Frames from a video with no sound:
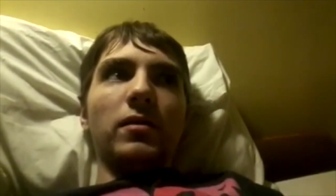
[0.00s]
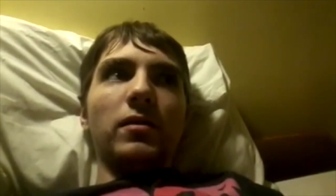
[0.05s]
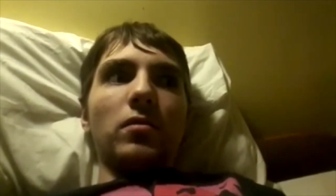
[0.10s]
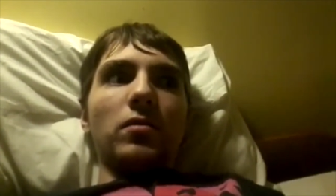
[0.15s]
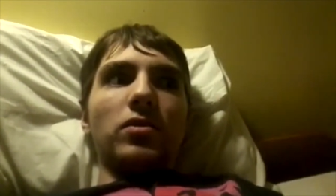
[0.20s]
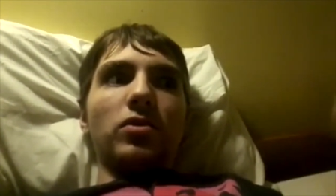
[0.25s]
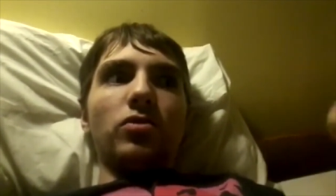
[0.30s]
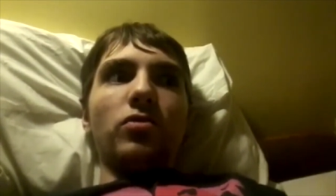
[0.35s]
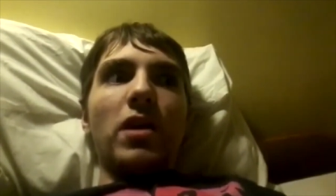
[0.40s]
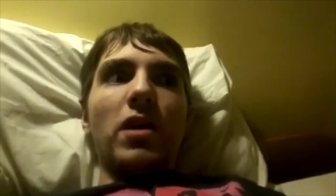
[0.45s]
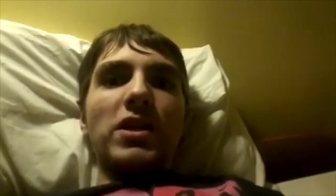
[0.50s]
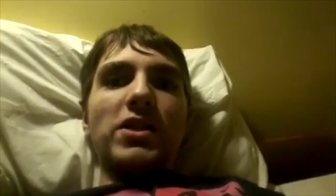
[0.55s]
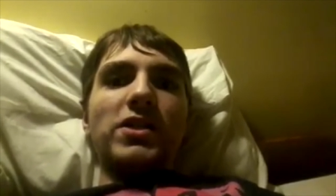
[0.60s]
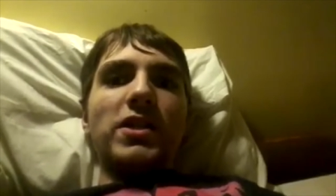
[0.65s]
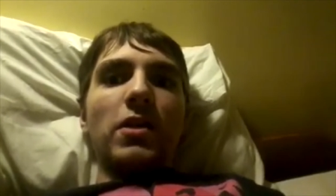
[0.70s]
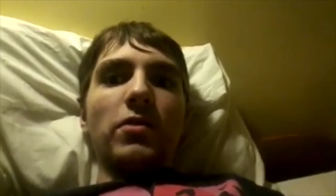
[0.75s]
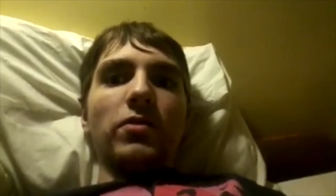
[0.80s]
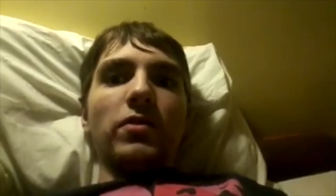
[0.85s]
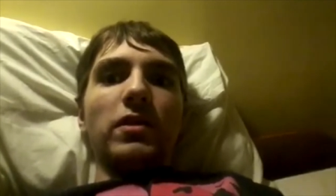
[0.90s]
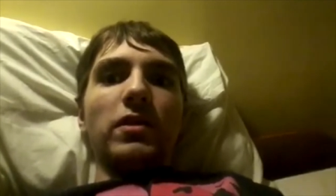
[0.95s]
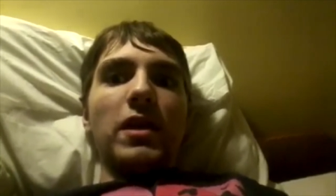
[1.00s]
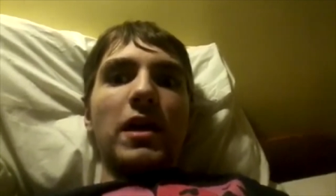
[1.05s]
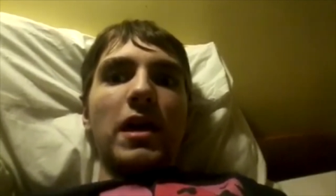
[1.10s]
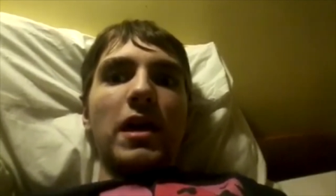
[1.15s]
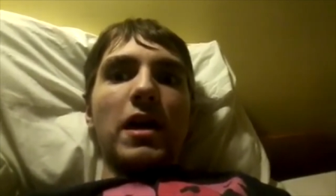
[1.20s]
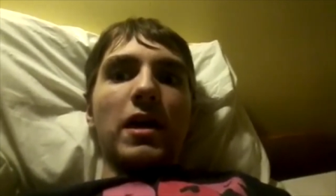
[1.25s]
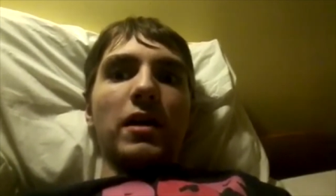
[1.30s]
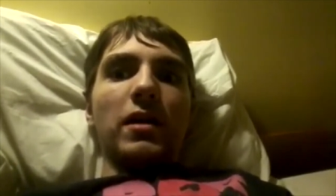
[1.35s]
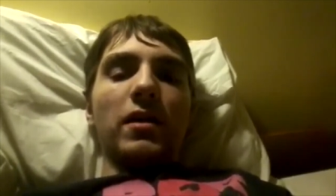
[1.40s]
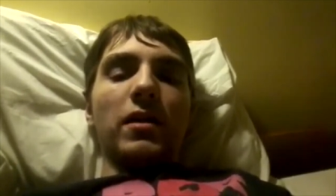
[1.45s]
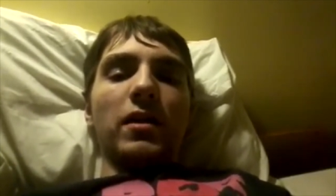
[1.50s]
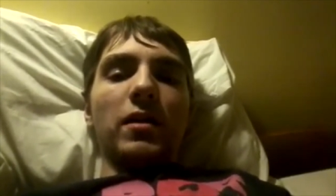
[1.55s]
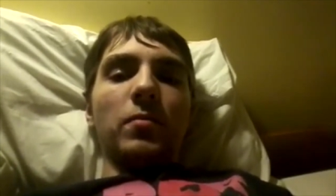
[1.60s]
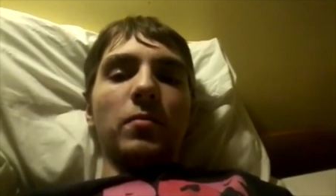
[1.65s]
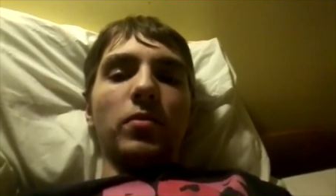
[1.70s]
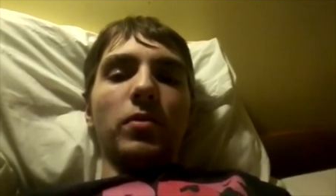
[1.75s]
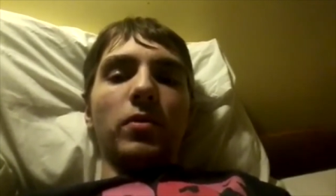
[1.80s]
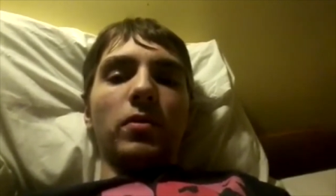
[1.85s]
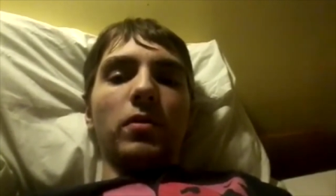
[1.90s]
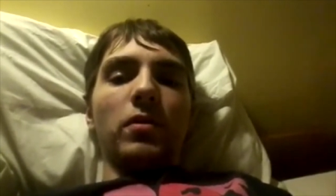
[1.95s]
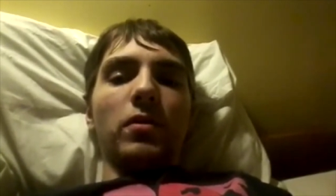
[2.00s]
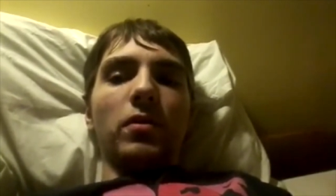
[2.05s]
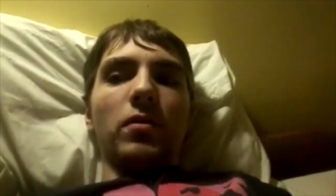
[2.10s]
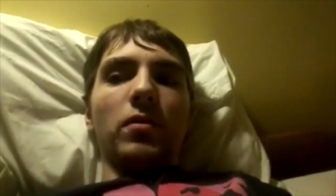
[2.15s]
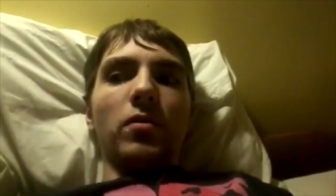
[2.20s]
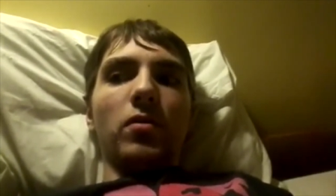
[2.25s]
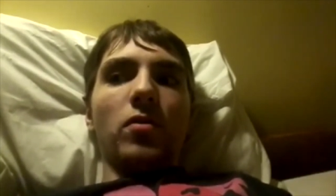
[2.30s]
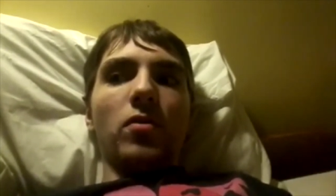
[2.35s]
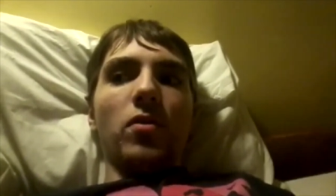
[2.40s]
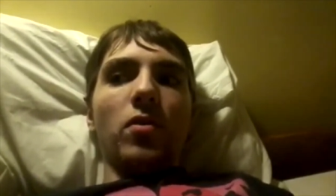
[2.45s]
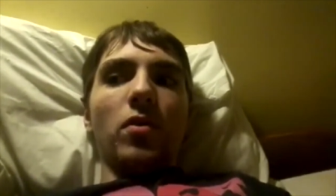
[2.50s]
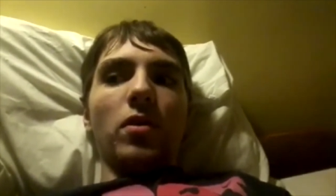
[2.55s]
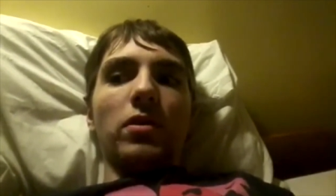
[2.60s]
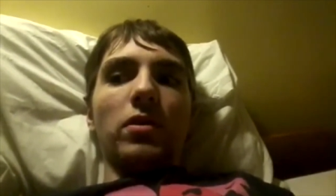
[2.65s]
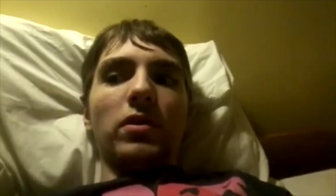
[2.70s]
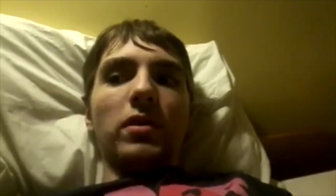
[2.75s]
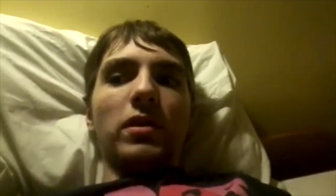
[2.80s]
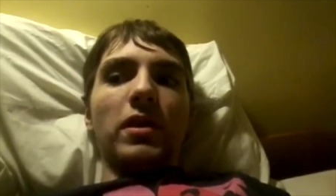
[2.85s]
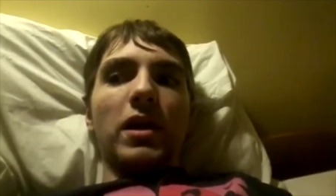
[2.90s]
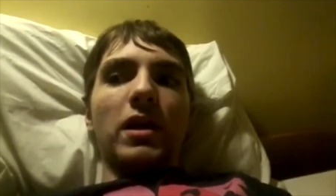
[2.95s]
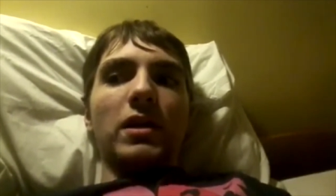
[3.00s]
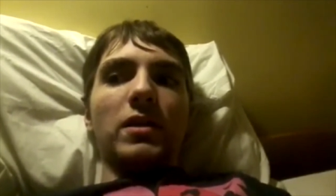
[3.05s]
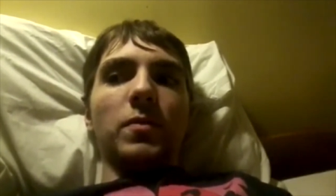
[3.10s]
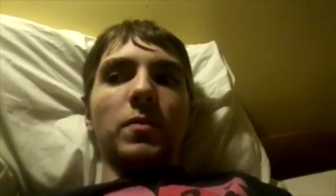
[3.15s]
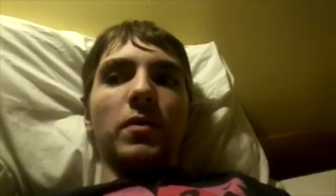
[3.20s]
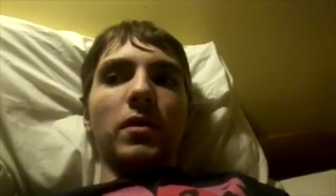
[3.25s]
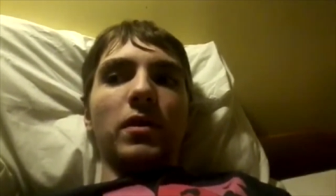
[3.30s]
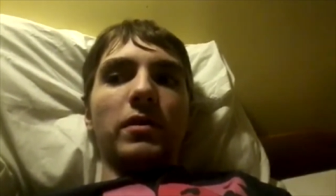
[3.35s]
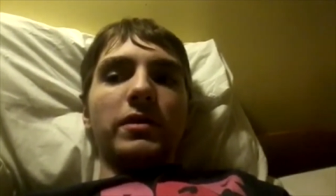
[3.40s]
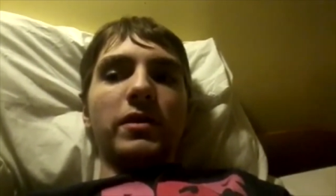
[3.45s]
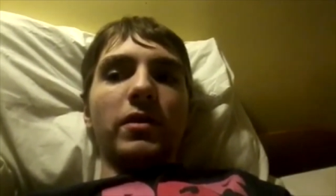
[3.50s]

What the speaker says: scratched out the dad and then put her in the dad's place.